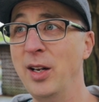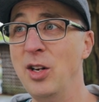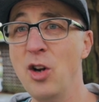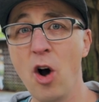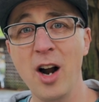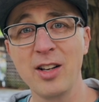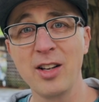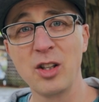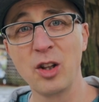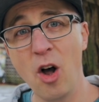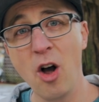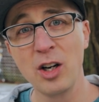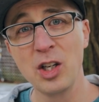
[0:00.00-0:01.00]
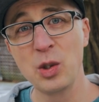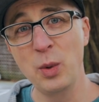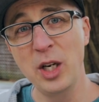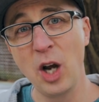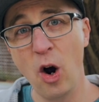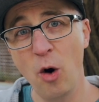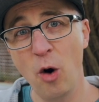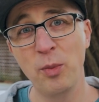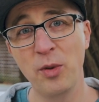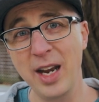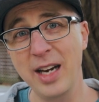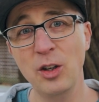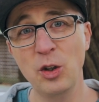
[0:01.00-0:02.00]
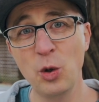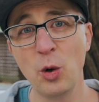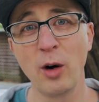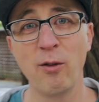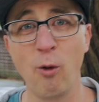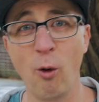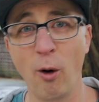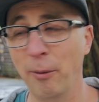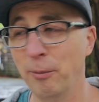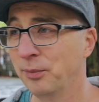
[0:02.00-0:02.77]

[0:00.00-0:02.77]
not as long as we'd hoped they'd endure for.